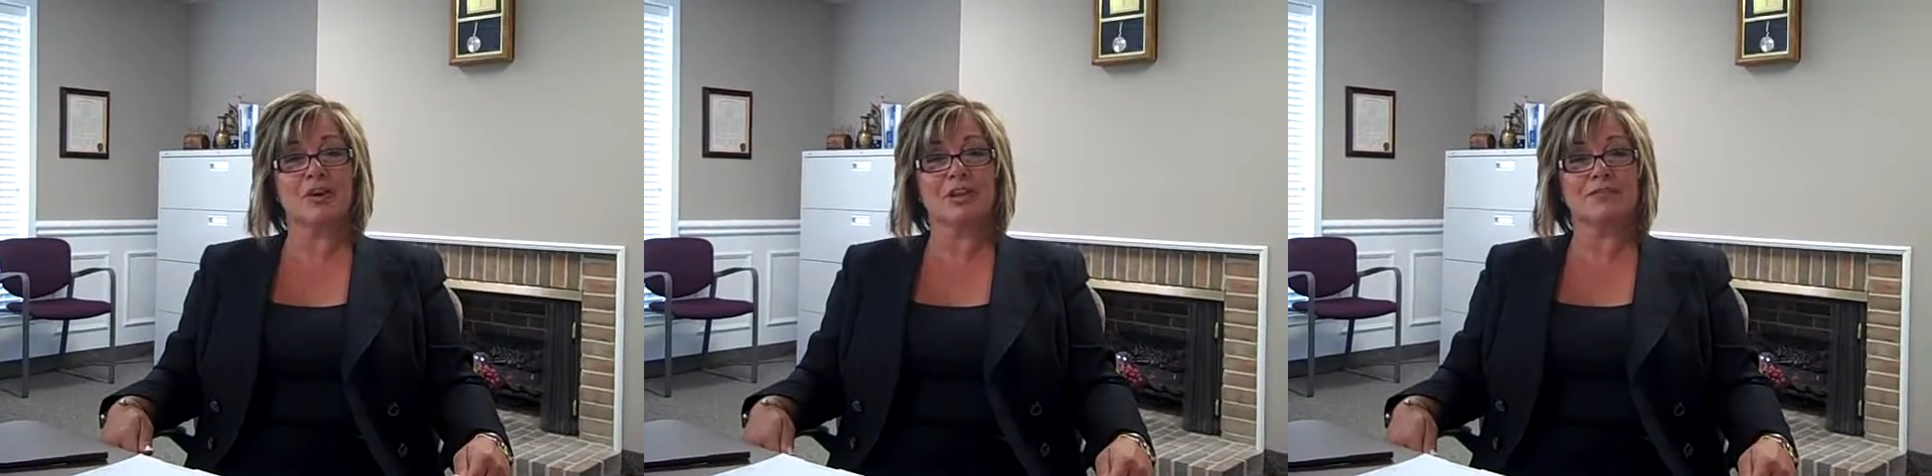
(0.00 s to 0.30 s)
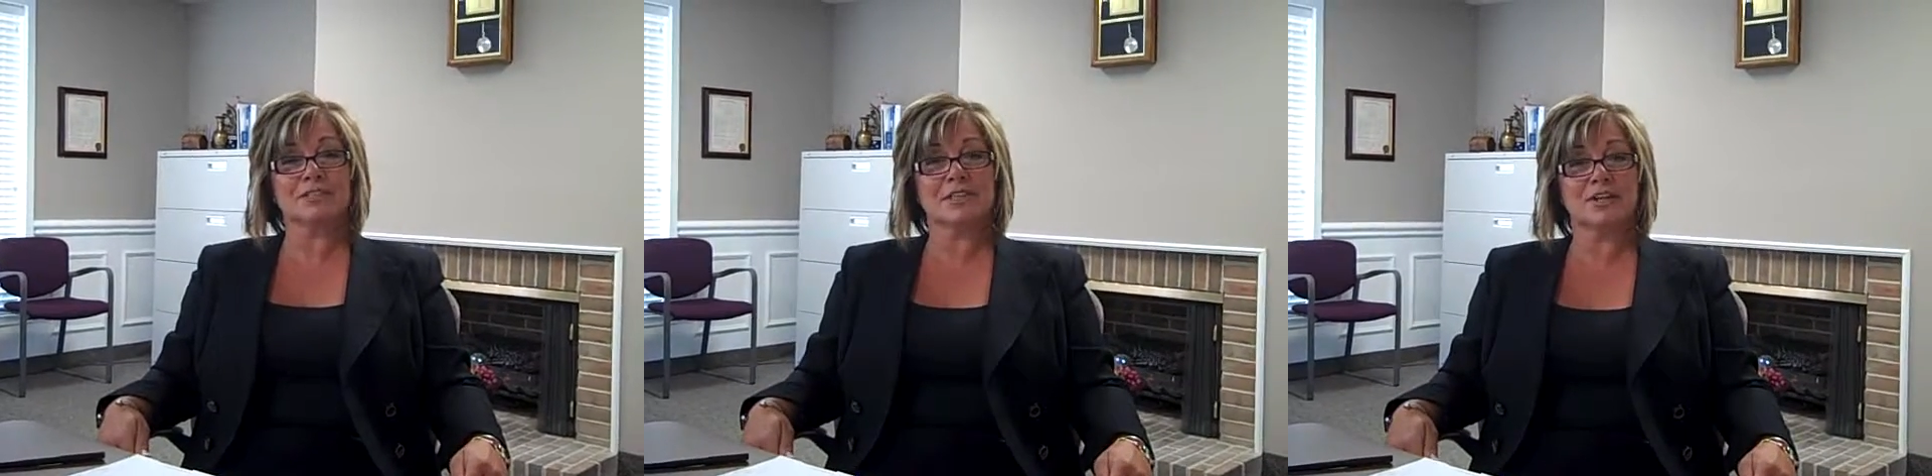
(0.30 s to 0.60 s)
for all
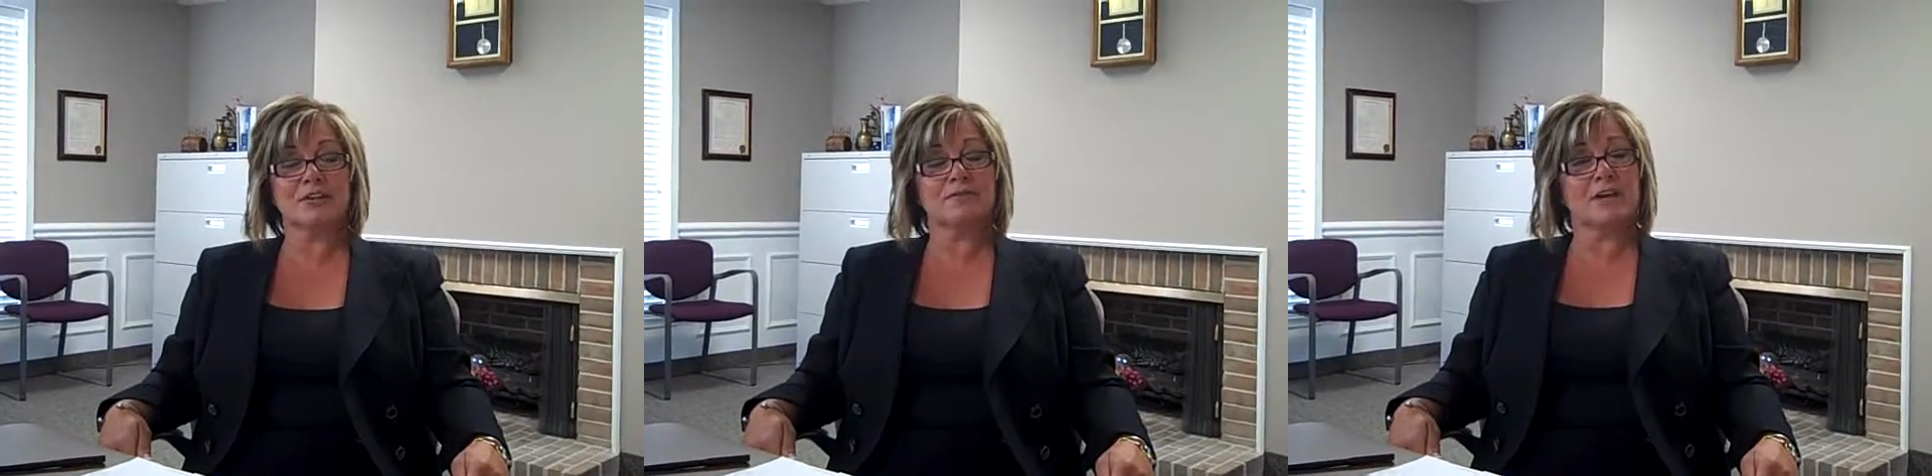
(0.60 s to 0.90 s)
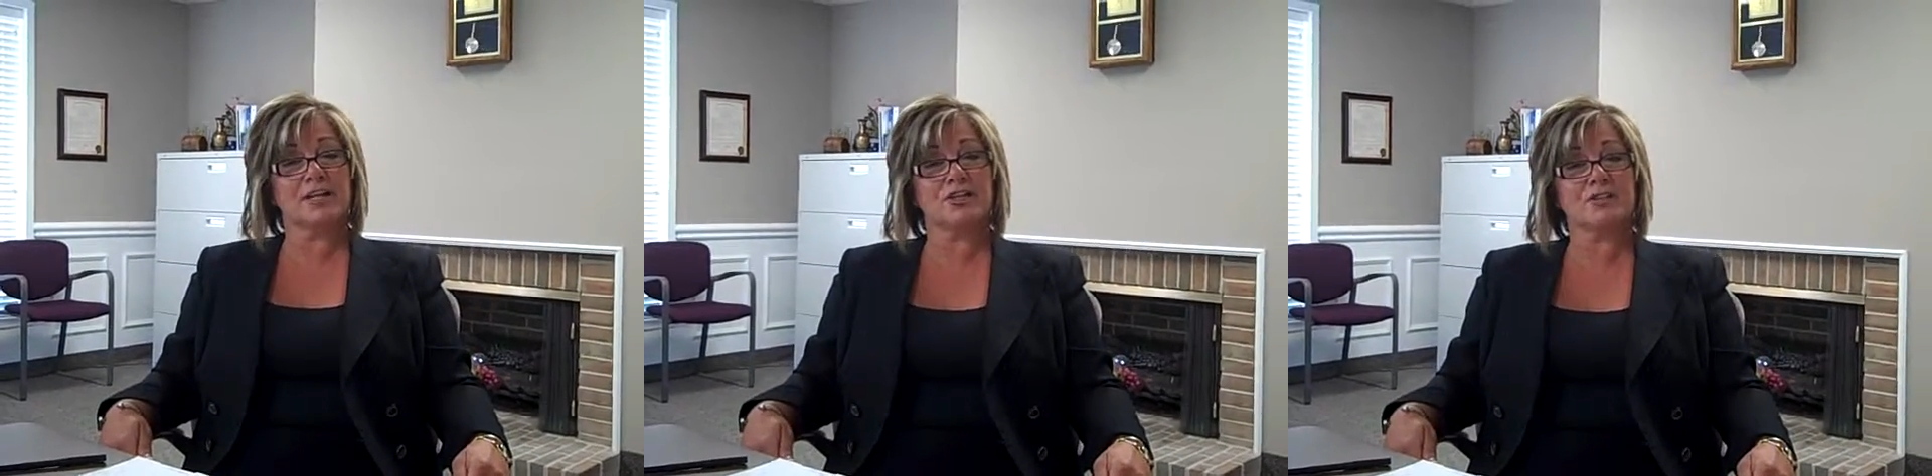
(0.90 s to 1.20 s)
of a sudden you
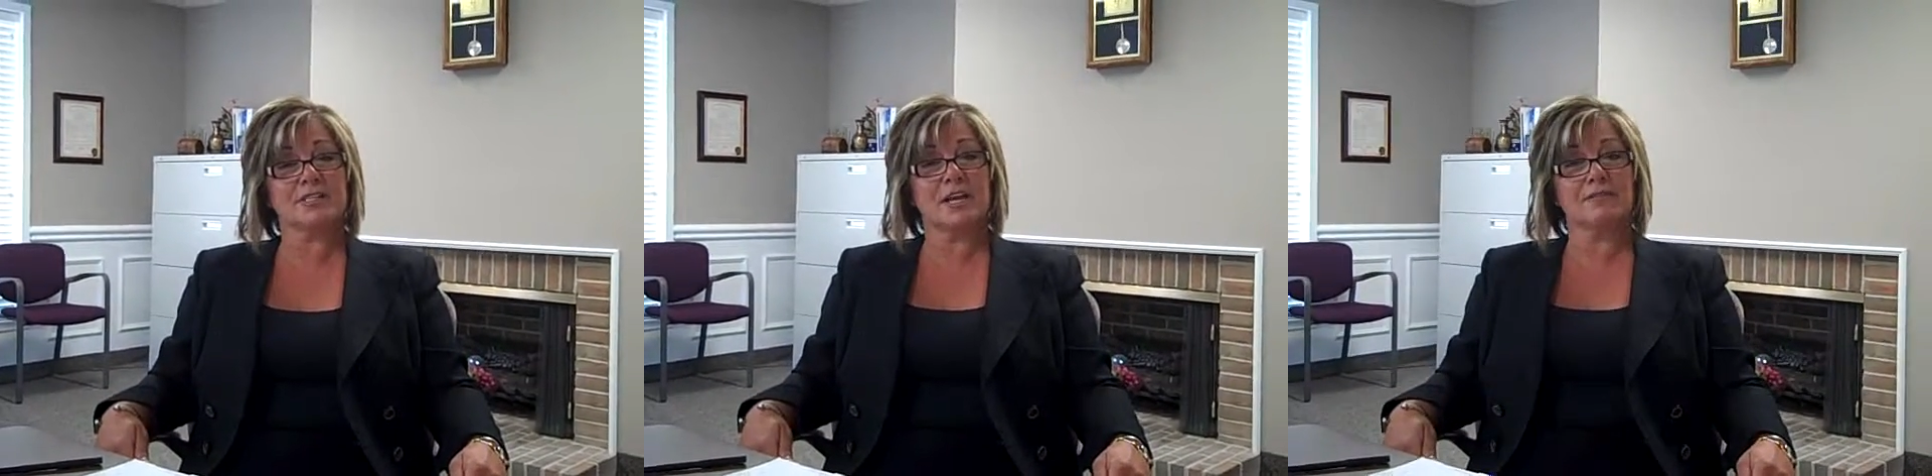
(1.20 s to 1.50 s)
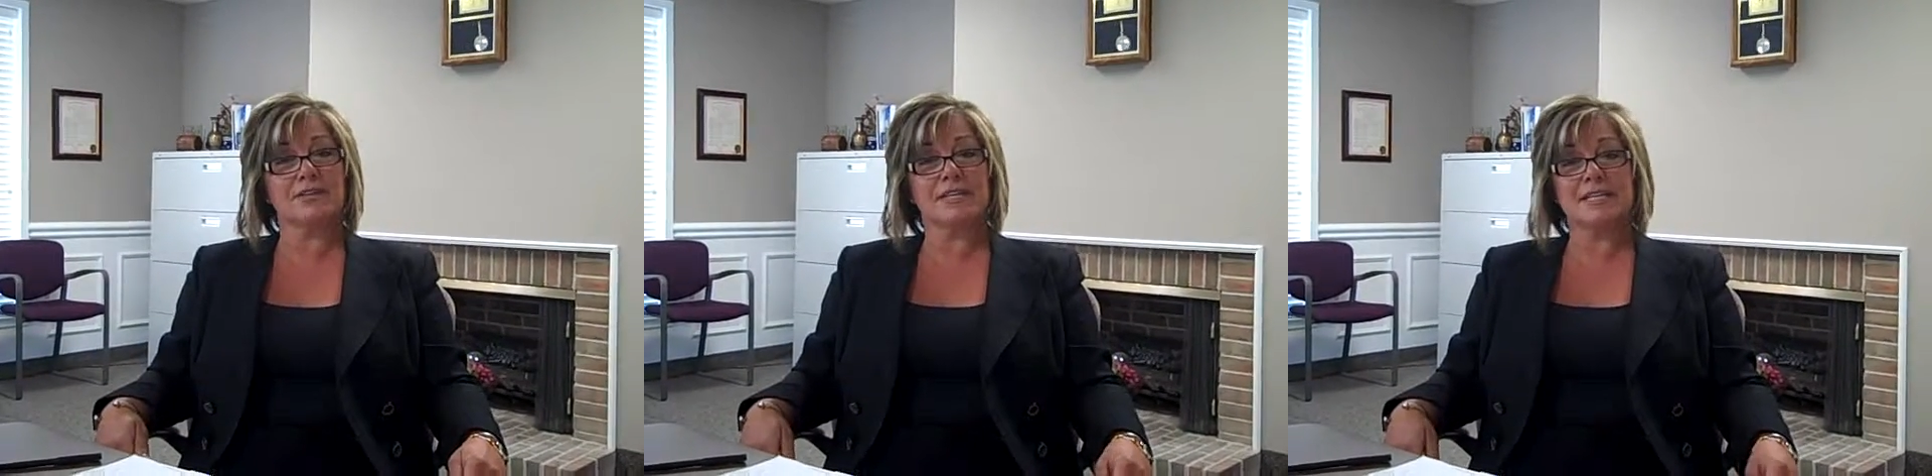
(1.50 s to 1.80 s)
find yourself